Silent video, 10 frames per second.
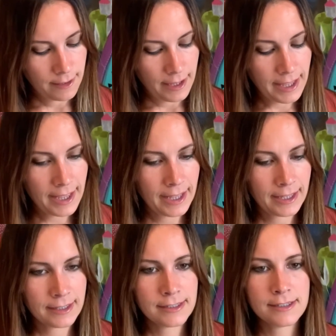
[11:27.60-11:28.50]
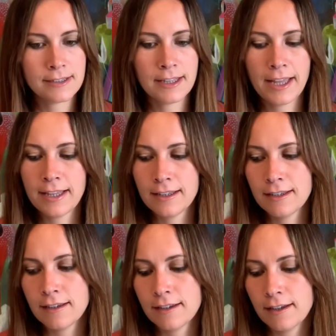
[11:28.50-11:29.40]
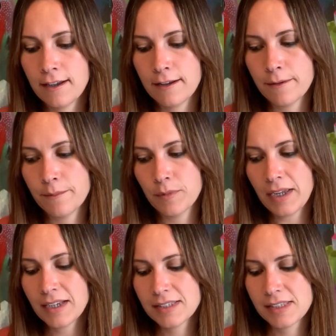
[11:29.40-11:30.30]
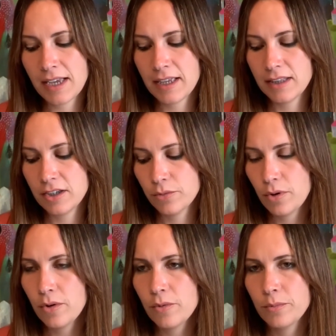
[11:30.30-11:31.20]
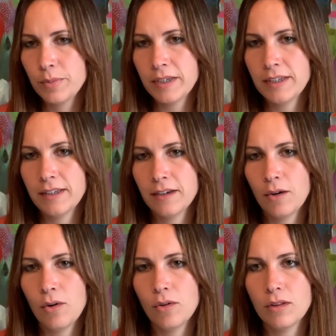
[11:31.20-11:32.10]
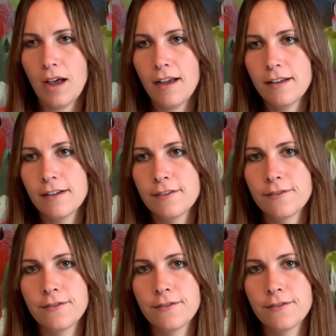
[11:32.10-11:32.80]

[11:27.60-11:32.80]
And then, like I said, there won't be a whole lot of